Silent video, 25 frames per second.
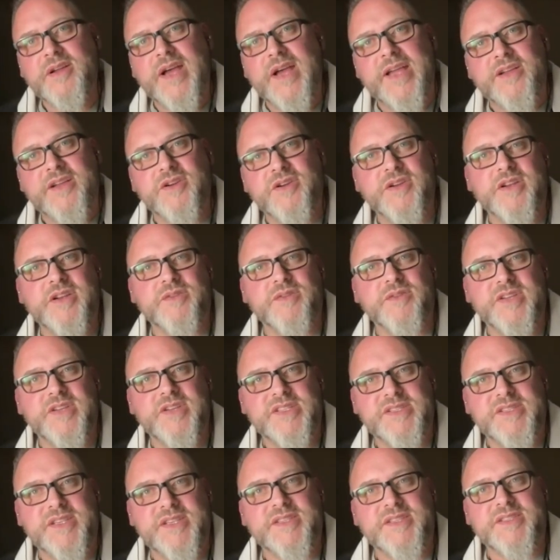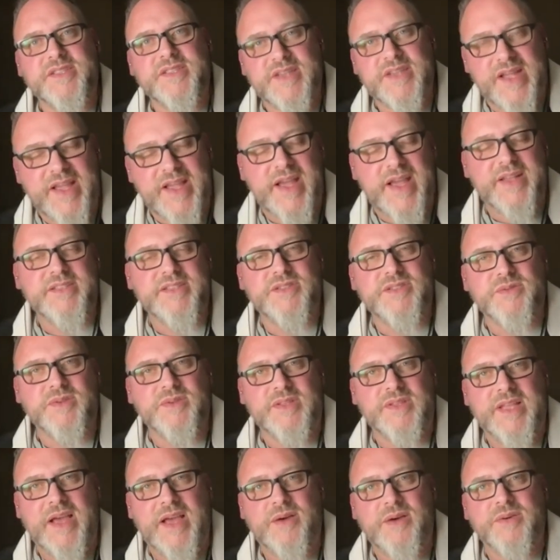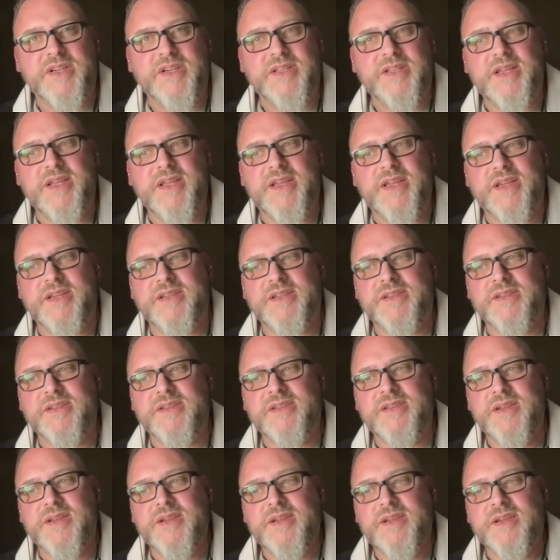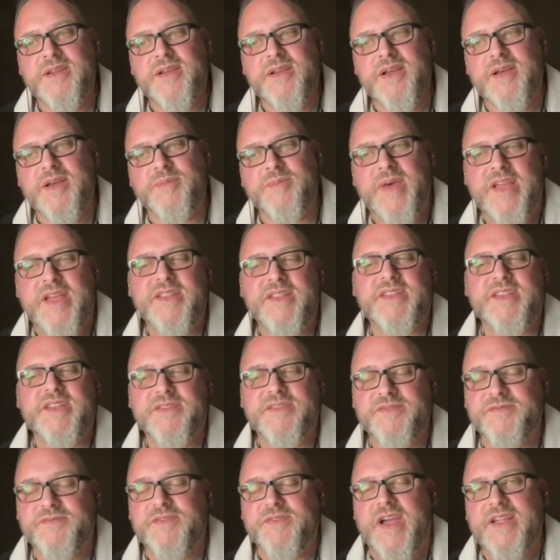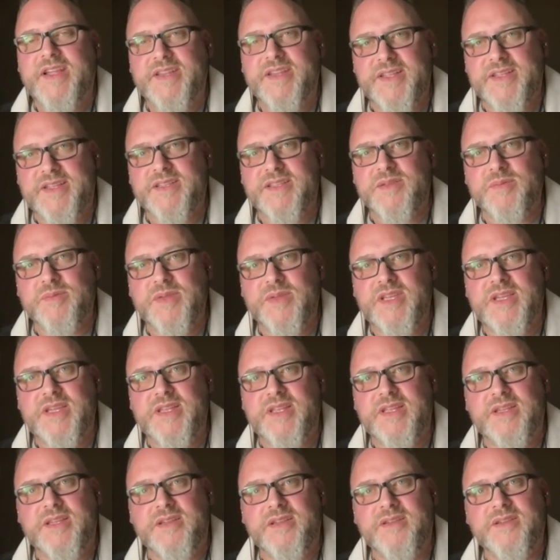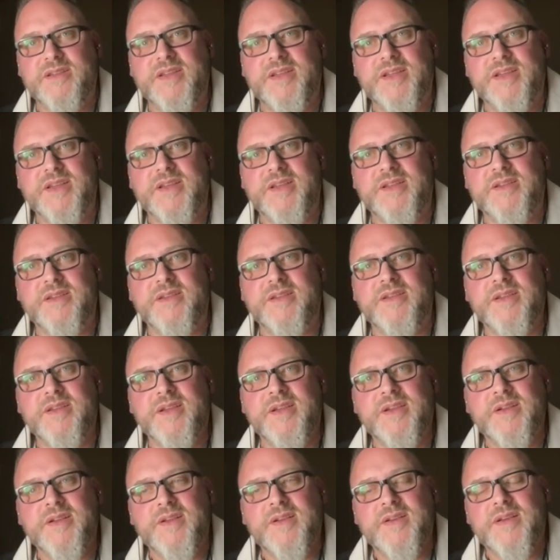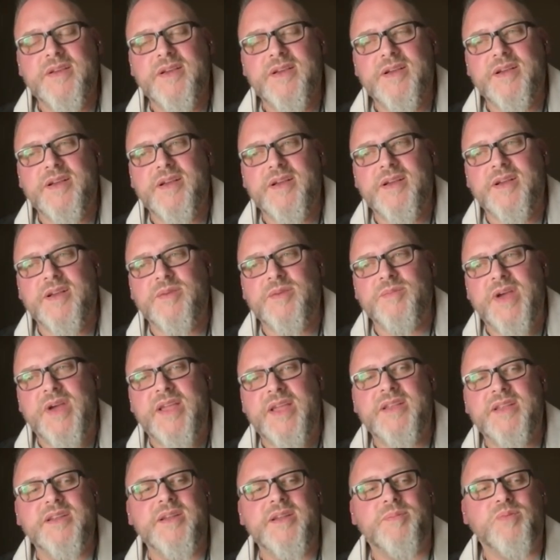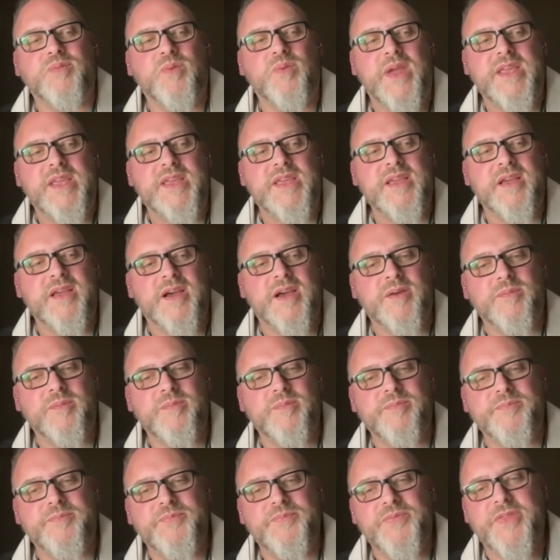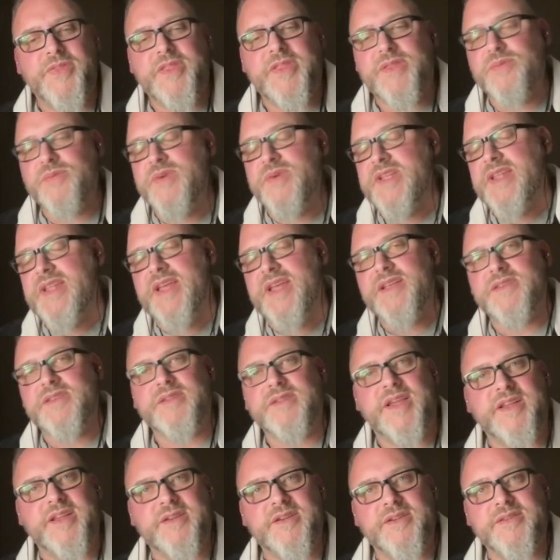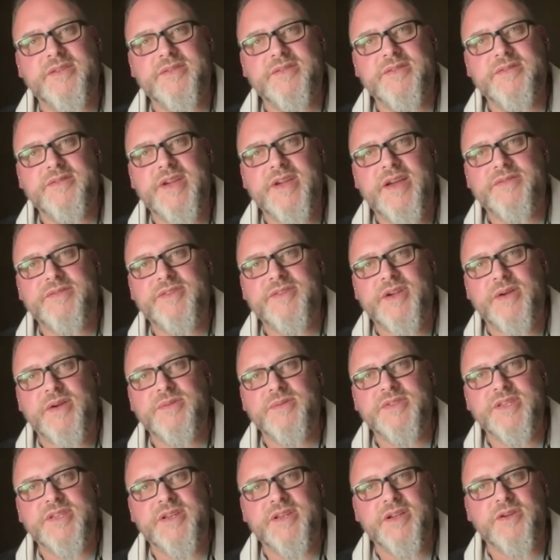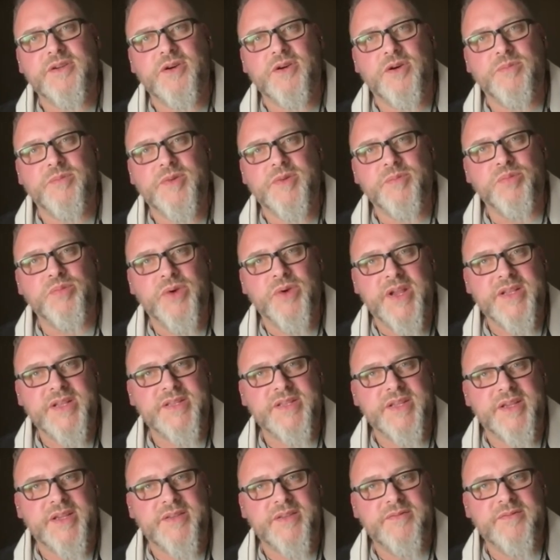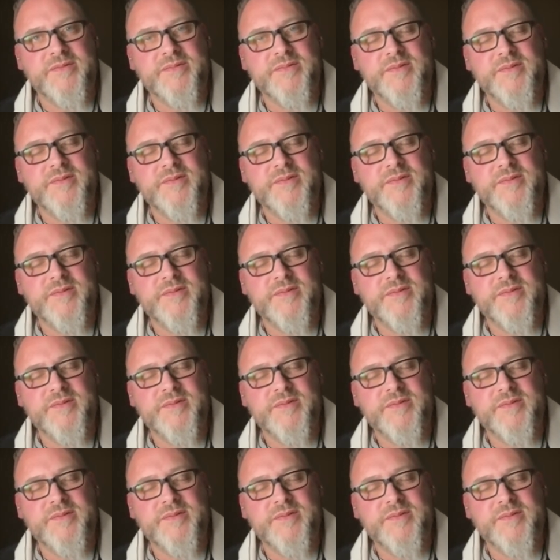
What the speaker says: I couldn't resist it. I had to allow it. And I did fight it in the beginning. And I ended up waking up 3 days later after I was in a coma, brain dead.